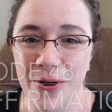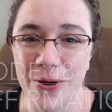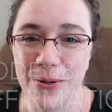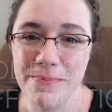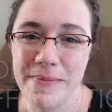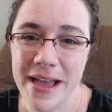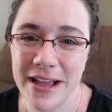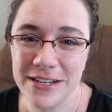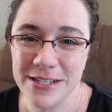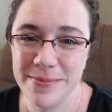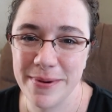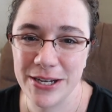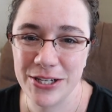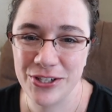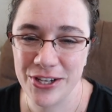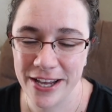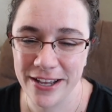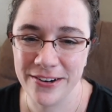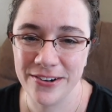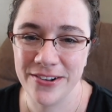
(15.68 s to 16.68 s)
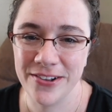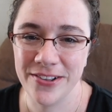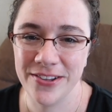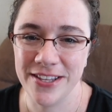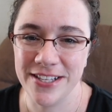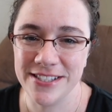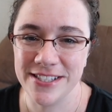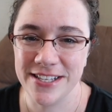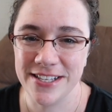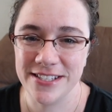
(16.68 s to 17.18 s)
welcome back to my channel.
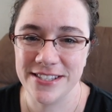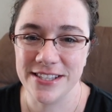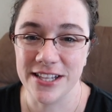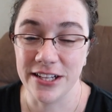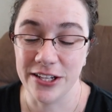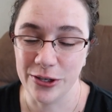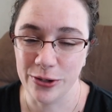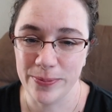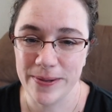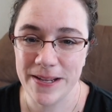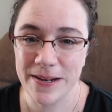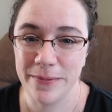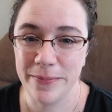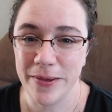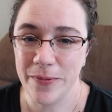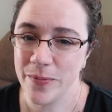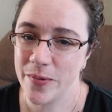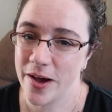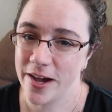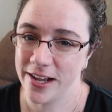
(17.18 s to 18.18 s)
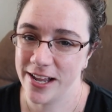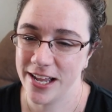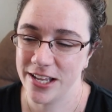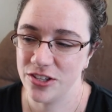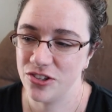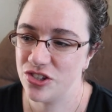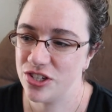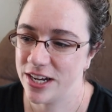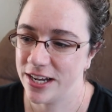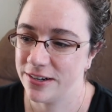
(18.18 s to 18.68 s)
This is the Little Bean and Me
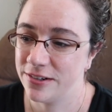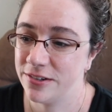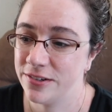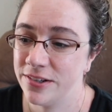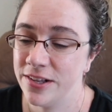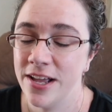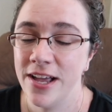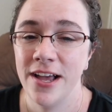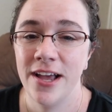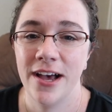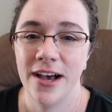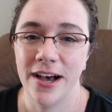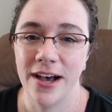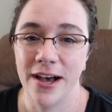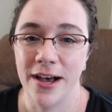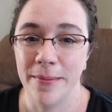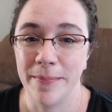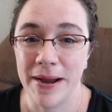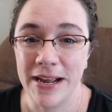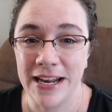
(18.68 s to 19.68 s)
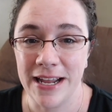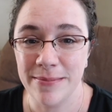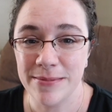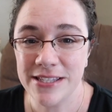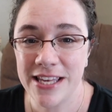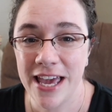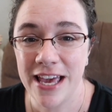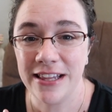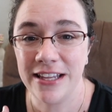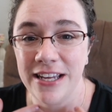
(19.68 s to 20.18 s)
podcast channel. Uh, my name
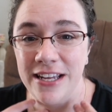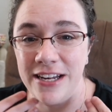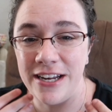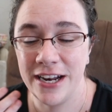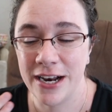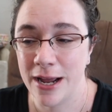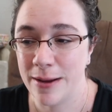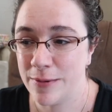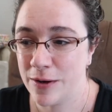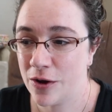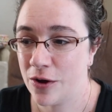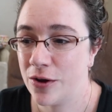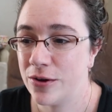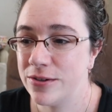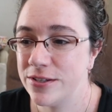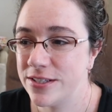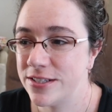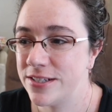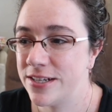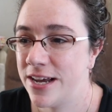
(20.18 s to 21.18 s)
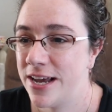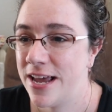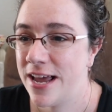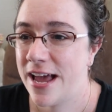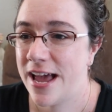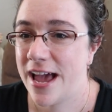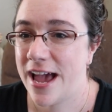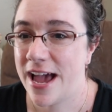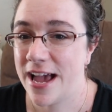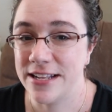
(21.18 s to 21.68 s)
is Kayleen and I'm your host.
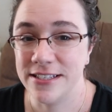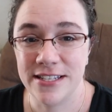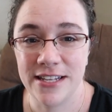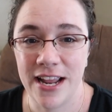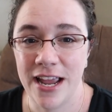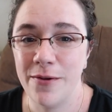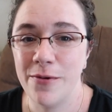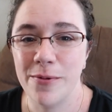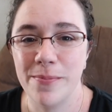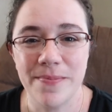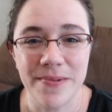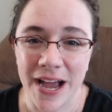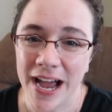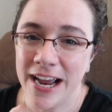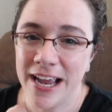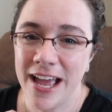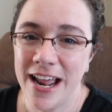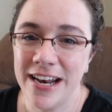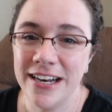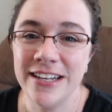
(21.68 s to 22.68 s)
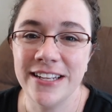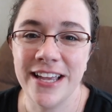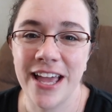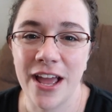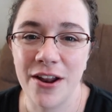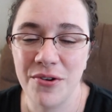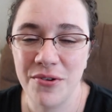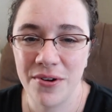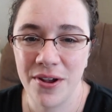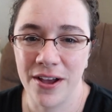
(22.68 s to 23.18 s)
And today we're back at it
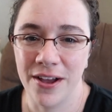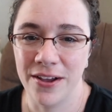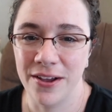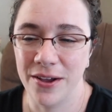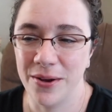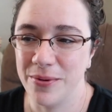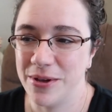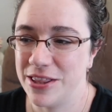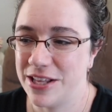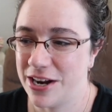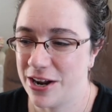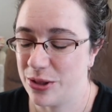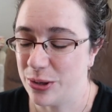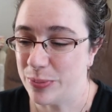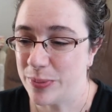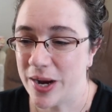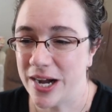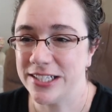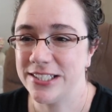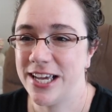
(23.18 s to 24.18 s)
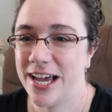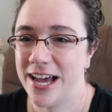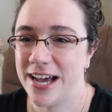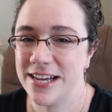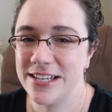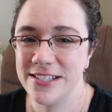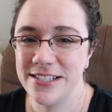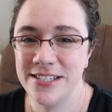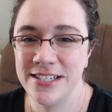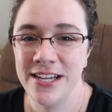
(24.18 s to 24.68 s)
again uh, with another
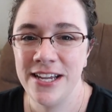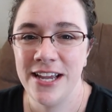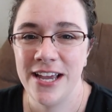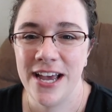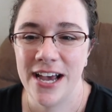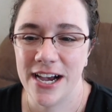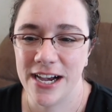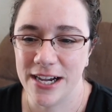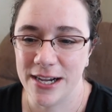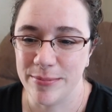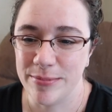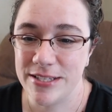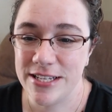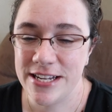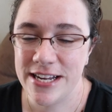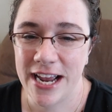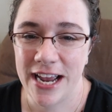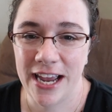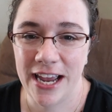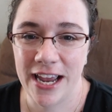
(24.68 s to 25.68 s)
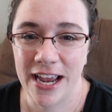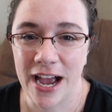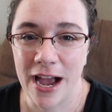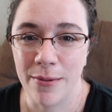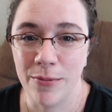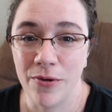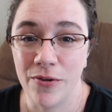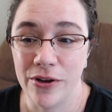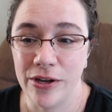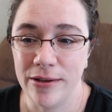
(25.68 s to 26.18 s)
podcast. Um, today
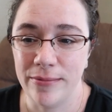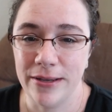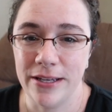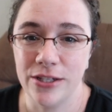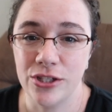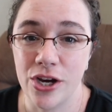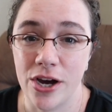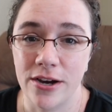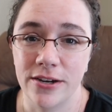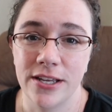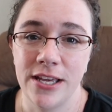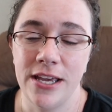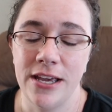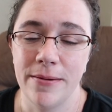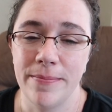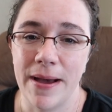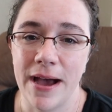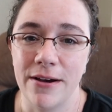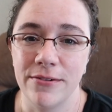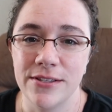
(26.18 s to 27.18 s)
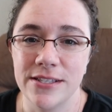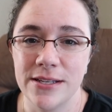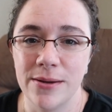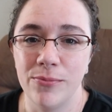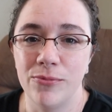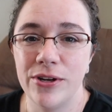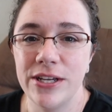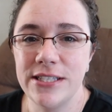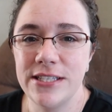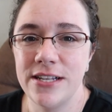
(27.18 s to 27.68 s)
I'm going to be talking about
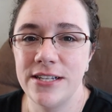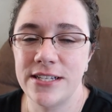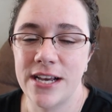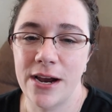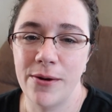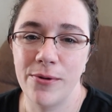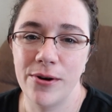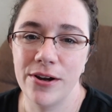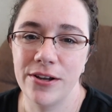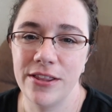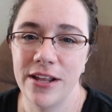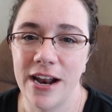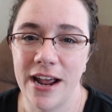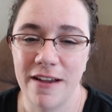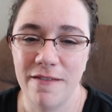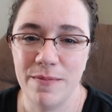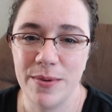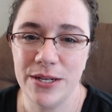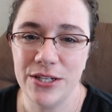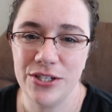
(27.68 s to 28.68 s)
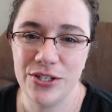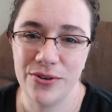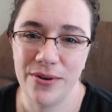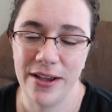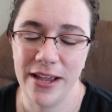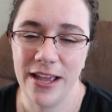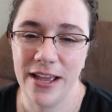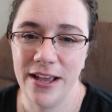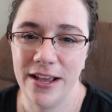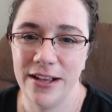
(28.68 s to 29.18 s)
some recent dye work that I've been
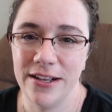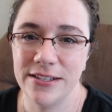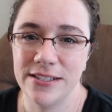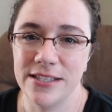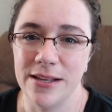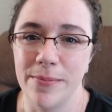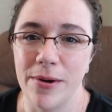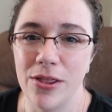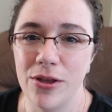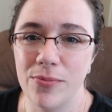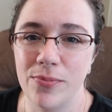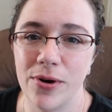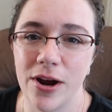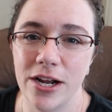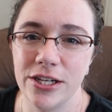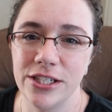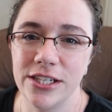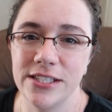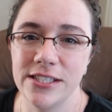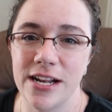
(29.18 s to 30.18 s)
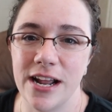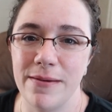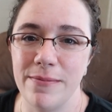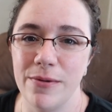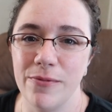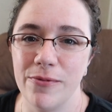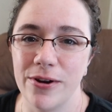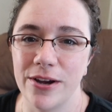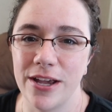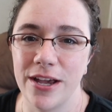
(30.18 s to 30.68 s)
doing, some other projects that I've
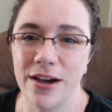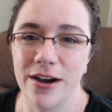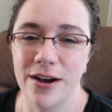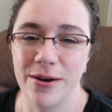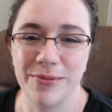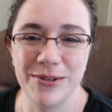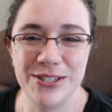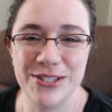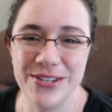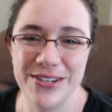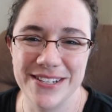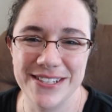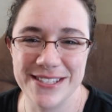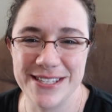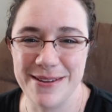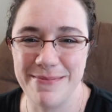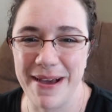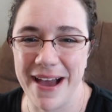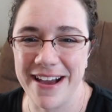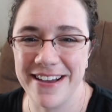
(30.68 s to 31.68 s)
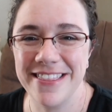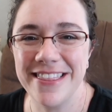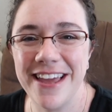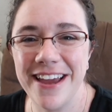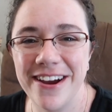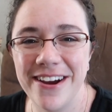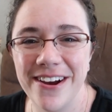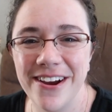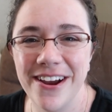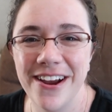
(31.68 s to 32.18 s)
been working on, which you can see back
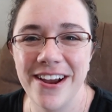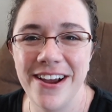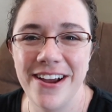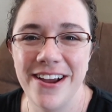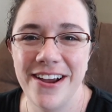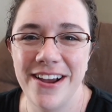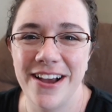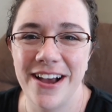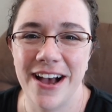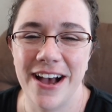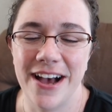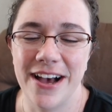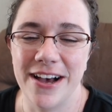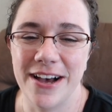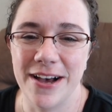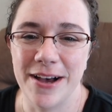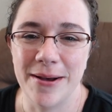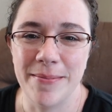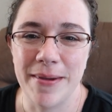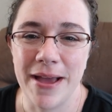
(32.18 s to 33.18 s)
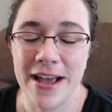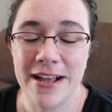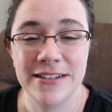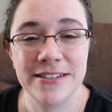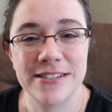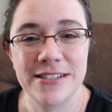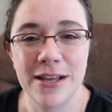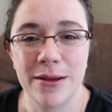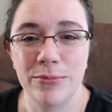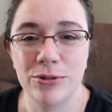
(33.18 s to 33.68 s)
there, um,
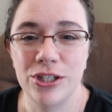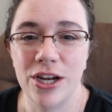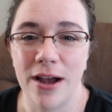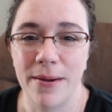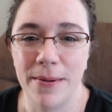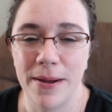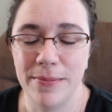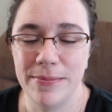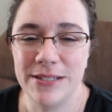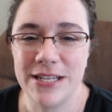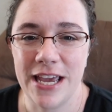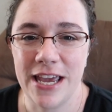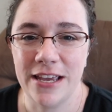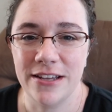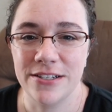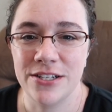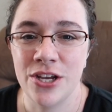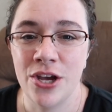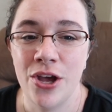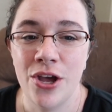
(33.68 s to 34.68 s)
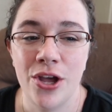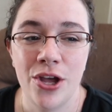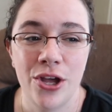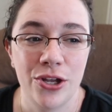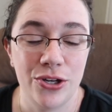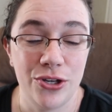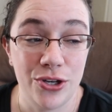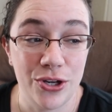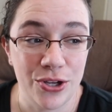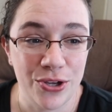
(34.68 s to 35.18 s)
and some shop update
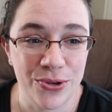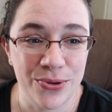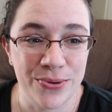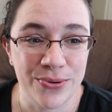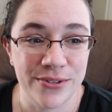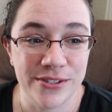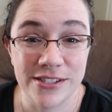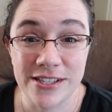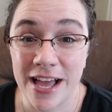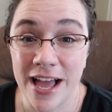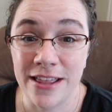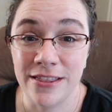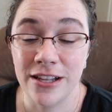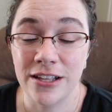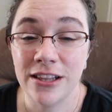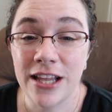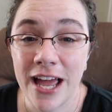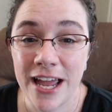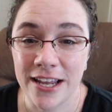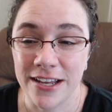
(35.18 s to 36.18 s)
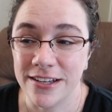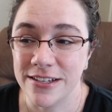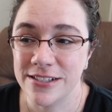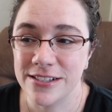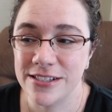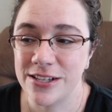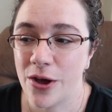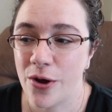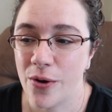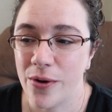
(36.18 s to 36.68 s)
news and the like.
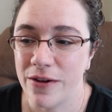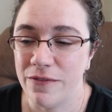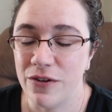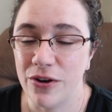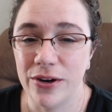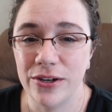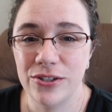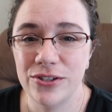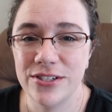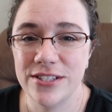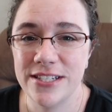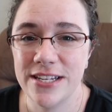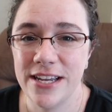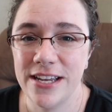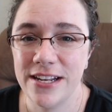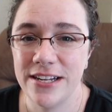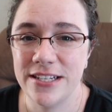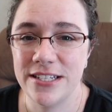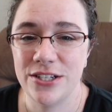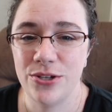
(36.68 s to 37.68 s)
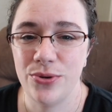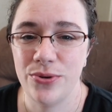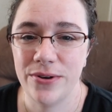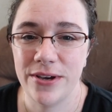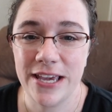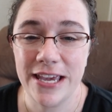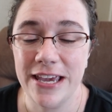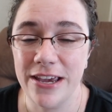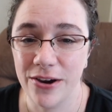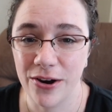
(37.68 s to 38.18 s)
So if you're interested
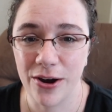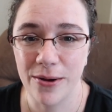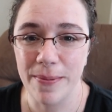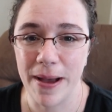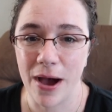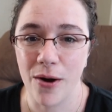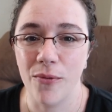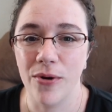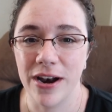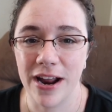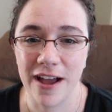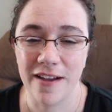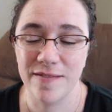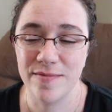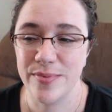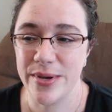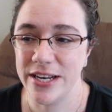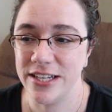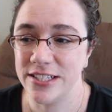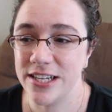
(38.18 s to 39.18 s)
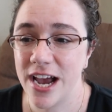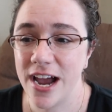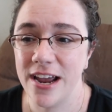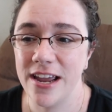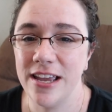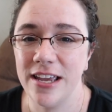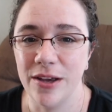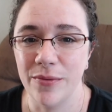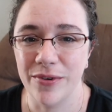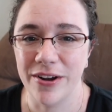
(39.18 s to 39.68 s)
to hear about what I've been
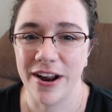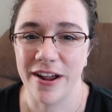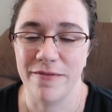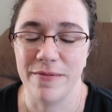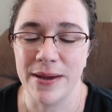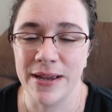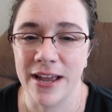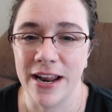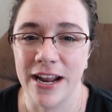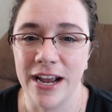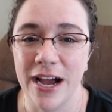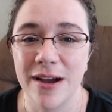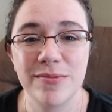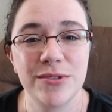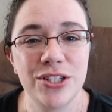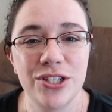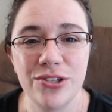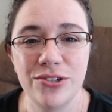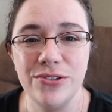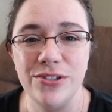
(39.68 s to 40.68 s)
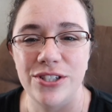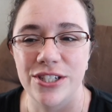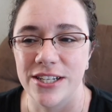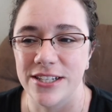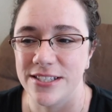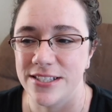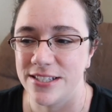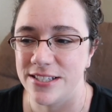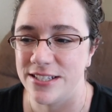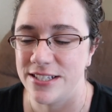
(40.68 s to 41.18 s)
dyeing and what I've been getting up to,
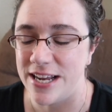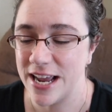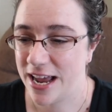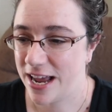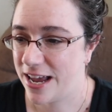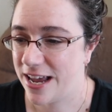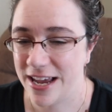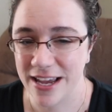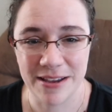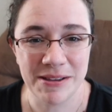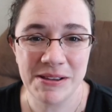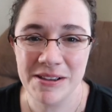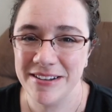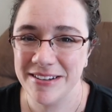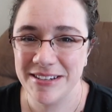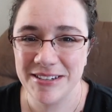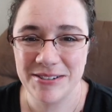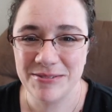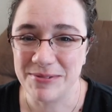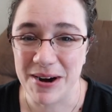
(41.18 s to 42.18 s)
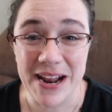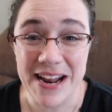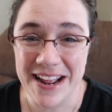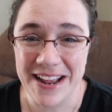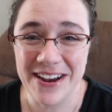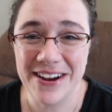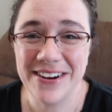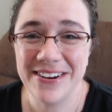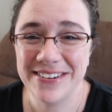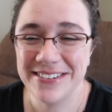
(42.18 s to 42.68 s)
just stay right
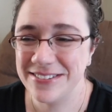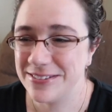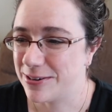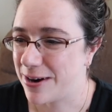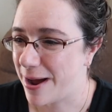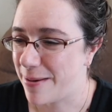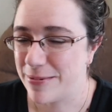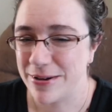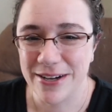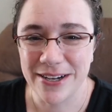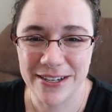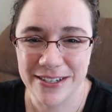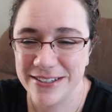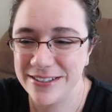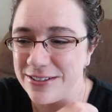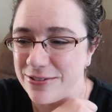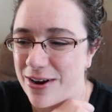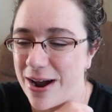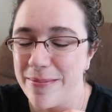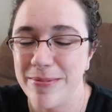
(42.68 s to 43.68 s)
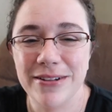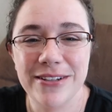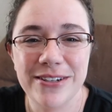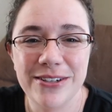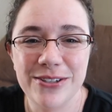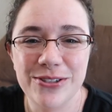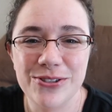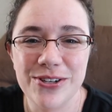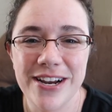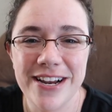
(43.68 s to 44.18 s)
here, grab a grab a
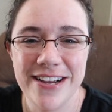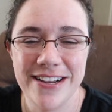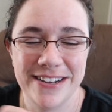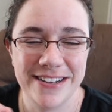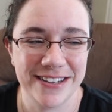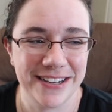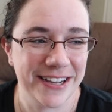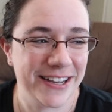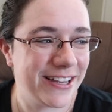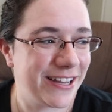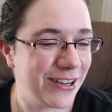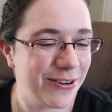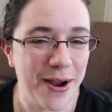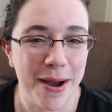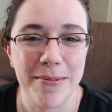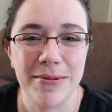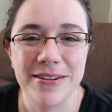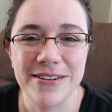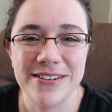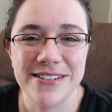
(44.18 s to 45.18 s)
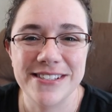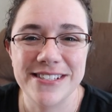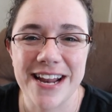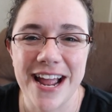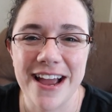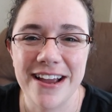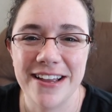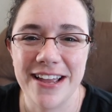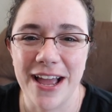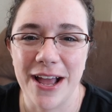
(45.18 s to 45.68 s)
little drink, uh, grab a little
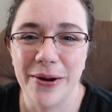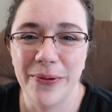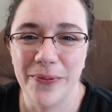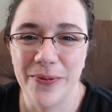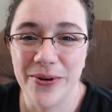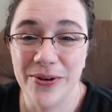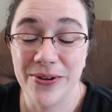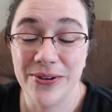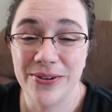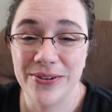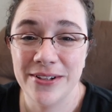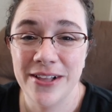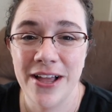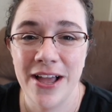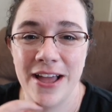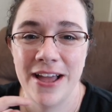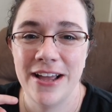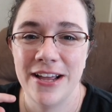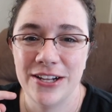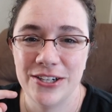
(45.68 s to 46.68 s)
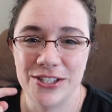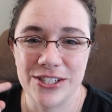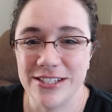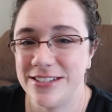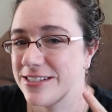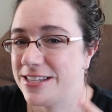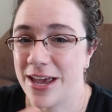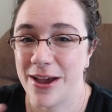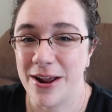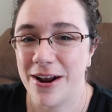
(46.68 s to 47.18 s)
snack, and we'll
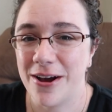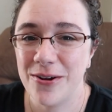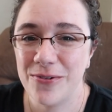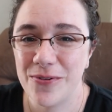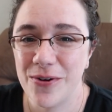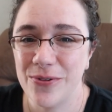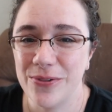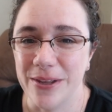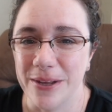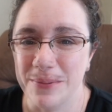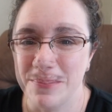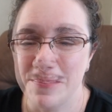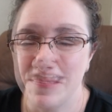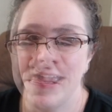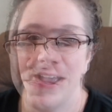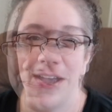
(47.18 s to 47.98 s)
just get on rolling.